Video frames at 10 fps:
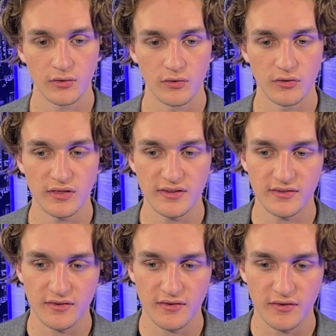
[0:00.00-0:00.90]

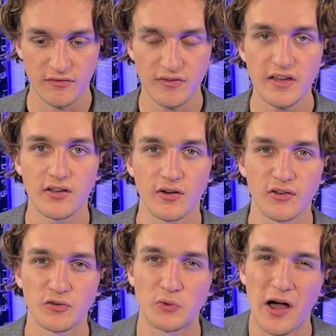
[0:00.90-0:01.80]
these
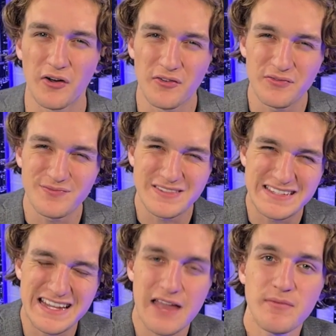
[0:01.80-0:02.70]
figures, while
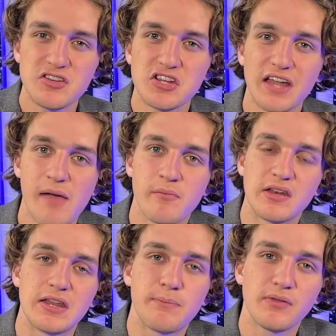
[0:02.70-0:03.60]
damaging and
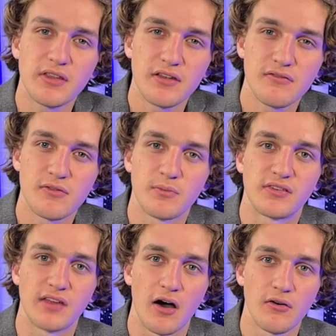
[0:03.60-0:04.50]
manipulative
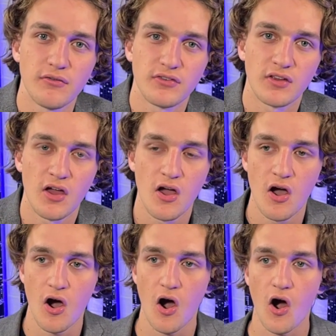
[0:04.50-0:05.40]
themselves,
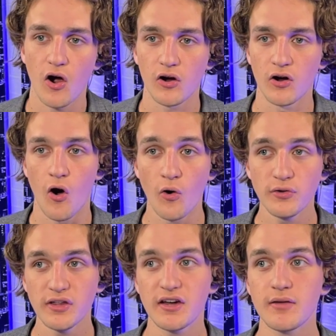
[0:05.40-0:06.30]
are
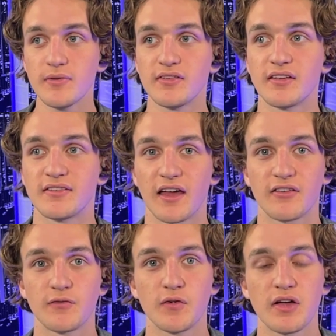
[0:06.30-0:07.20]
only going to be
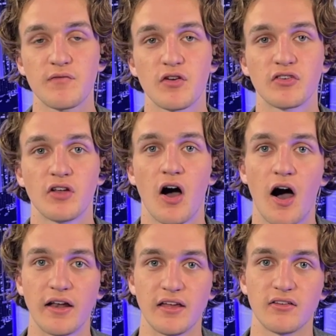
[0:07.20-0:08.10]
successful if there's an
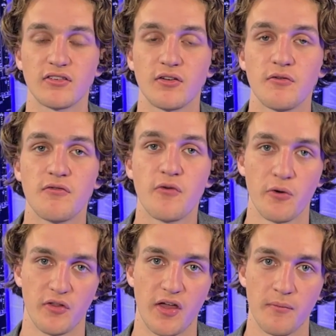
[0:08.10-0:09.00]
audience
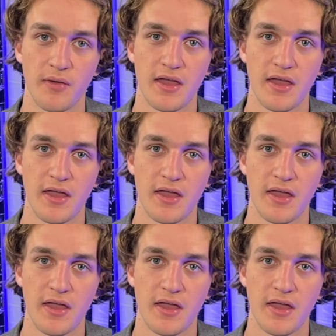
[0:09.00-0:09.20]
for them.